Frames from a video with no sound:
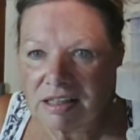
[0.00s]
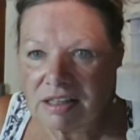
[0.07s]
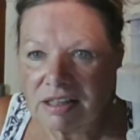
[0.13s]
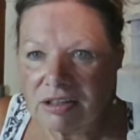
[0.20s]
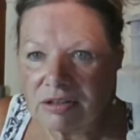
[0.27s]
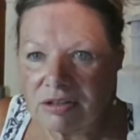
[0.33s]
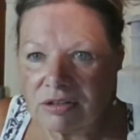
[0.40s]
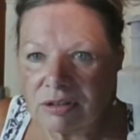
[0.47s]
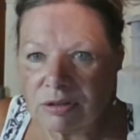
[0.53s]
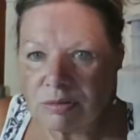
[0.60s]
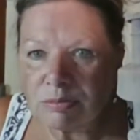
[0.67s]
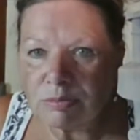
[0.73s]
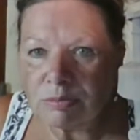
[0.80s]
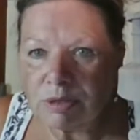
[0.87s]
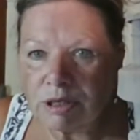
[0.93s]
The YouTube
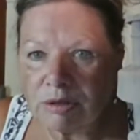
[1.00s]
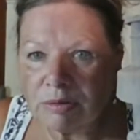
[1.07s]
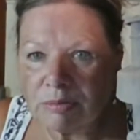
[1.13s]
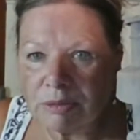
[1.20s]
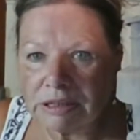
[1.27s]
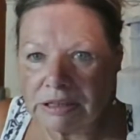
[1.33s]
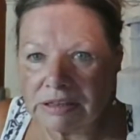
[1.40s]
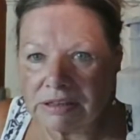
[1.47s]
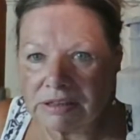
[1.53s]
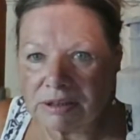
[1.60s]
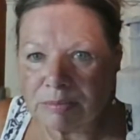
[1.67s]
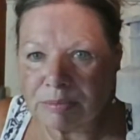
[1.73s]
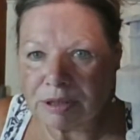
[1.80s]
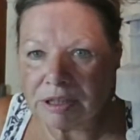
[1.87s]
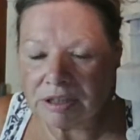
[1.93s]
moments
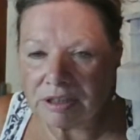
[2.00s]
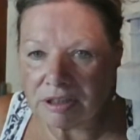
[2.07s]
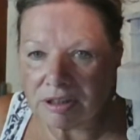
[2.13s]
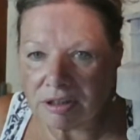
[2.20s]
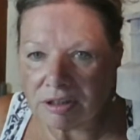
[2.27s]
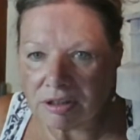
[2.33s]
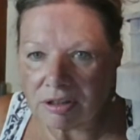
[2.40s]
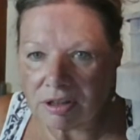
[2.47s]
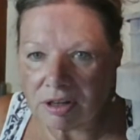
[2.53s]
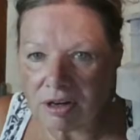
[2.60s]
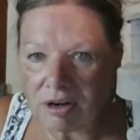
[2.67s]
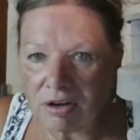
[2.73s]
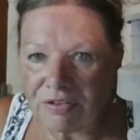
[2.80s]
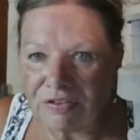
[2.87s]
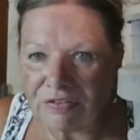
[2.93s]
appear
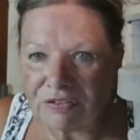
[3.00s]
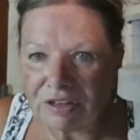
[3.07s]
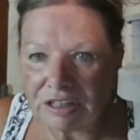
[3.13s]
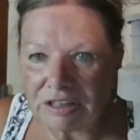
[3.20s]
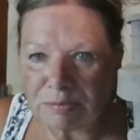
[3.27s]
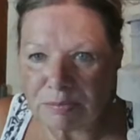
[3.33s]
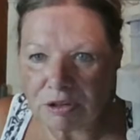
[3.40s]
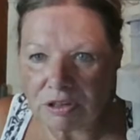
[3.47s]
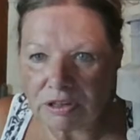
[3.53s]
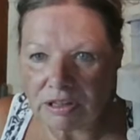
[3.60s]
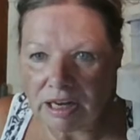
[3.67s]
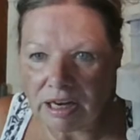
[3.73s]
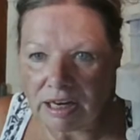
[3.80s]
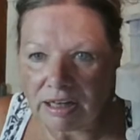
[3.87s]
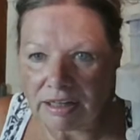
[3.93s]
on the Facebook
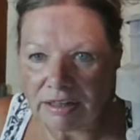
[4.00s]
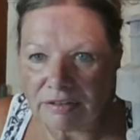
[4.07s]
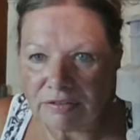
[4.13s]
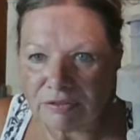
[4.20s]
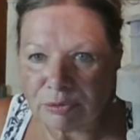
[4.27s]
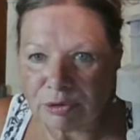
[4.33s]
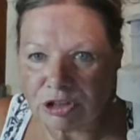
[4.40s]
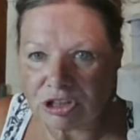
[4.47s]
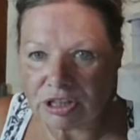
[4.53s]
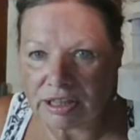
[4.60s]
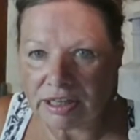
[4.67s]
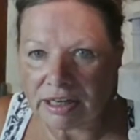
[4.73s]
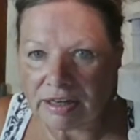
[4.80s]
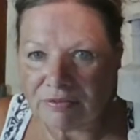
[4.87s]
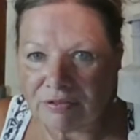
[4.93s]
Live, which I
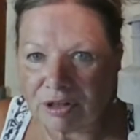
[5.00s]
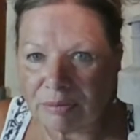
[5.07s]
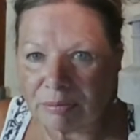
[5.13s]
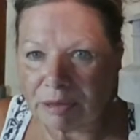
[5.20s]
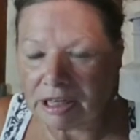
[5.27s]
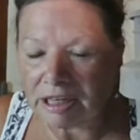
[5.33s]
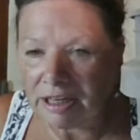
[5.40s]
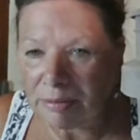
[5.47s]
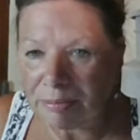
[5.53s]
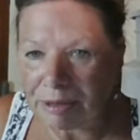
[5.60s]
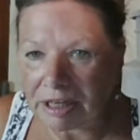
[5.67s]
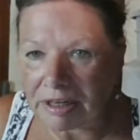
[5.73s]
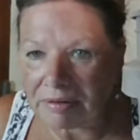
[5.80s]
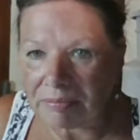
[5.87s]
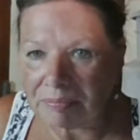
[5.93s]
have on my
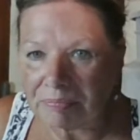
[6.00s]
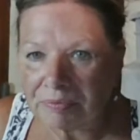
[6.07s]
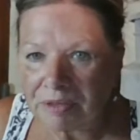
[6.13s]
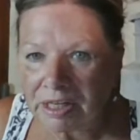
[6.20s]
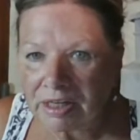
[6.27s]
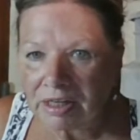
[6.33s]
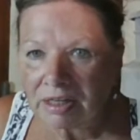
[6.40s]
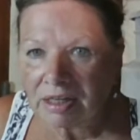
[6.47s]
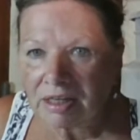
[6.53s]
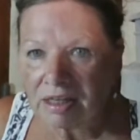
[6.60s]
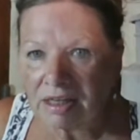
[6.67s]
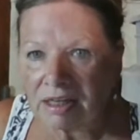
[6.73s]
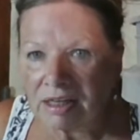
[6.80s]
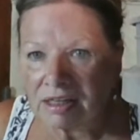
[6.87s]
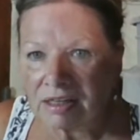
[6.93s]
iPad.
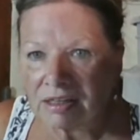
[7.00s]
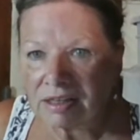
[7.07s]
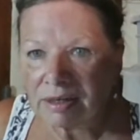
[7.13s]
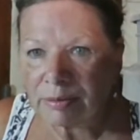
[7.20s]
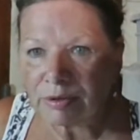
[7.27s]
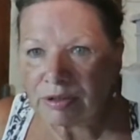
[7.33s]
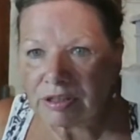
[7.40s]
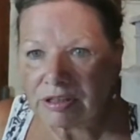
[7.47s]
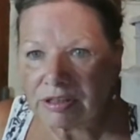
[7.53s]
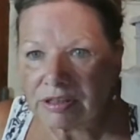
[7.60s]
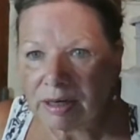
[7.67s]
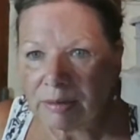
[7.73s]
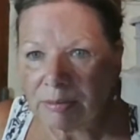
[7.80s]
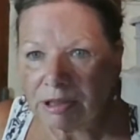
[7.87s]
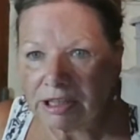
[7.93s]
They were
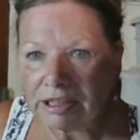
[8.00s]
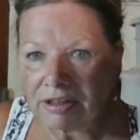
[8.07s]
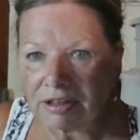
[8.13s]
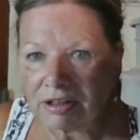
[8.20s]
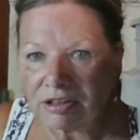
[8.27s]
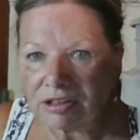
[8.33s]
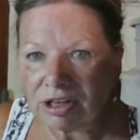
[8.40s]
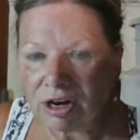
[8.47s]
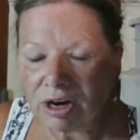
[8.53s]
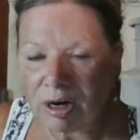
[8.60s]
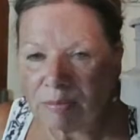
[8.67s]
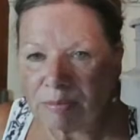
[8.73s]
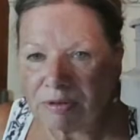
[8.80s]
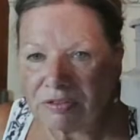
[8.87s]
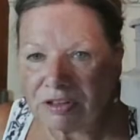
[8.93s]
doubling on
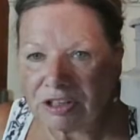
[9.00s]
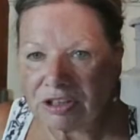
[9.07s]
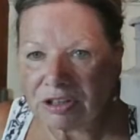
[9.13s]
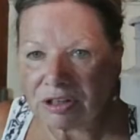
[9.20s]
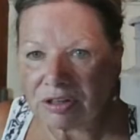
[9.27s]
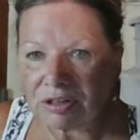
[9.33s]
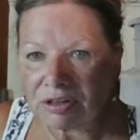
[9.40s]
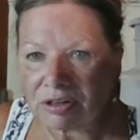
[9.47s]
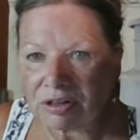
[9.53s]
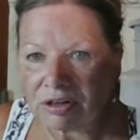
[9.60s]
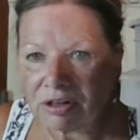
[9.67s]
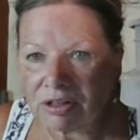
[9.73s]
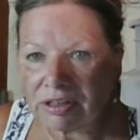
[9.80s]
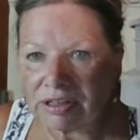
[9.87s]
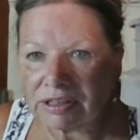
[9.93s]
top of each other
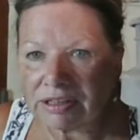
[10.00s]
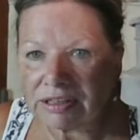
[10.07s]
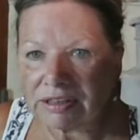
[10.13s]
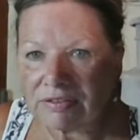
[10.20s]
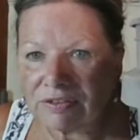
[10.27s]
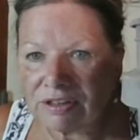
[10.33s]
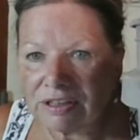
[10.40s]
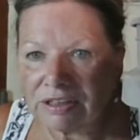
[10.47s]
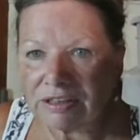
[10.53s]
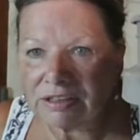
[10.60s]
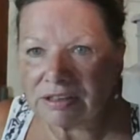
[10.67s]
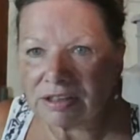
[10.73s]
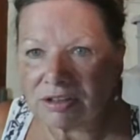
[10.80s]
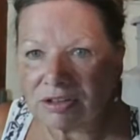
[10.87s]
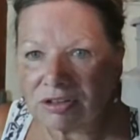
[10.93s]
on the TV,
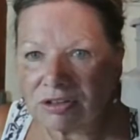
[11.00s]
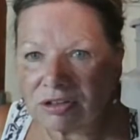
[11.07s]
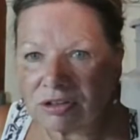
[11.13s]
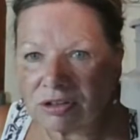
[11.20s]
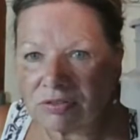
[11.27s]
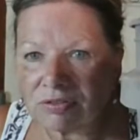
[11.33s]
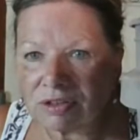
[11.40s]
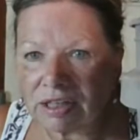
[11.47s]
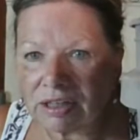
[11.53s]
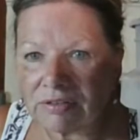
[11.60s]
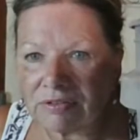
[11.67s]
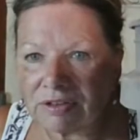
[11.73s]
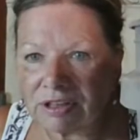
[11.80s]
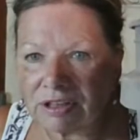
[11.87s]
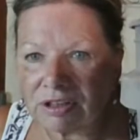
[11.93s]
so you turned off
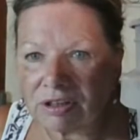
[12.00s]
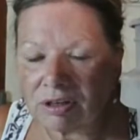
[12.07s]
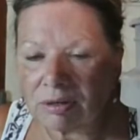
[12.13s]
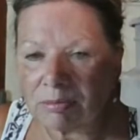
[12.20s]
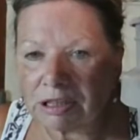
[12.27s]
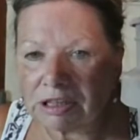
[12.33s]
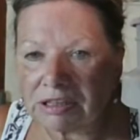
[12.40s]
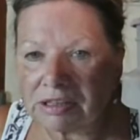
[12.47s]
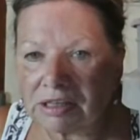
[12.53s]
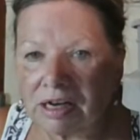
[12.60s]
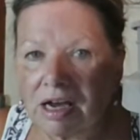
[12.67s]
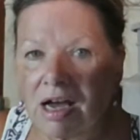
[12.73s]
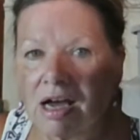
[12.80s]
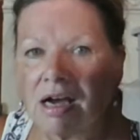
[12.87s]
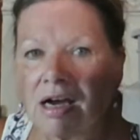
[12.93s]
live in the comments.
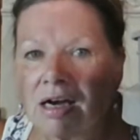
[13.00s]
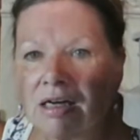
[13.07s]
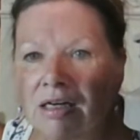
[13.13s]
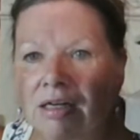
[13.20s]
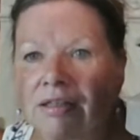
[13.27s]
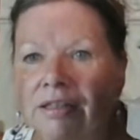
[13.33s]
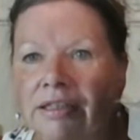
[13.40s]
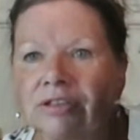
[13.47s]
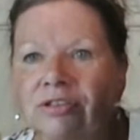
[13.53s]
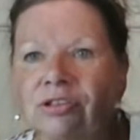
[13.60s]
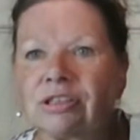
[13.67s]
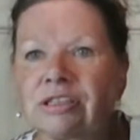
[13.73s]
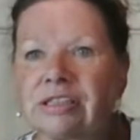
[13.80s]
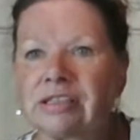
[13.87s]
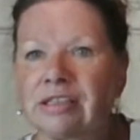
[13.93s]
Huh,
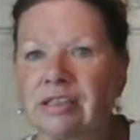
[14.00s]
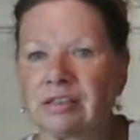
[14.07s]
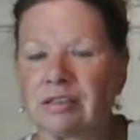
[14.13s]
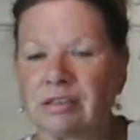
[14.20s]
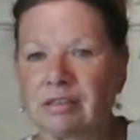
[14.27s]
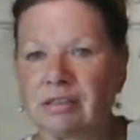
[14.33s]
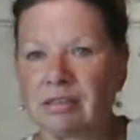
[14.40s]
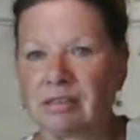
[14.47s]
interesting.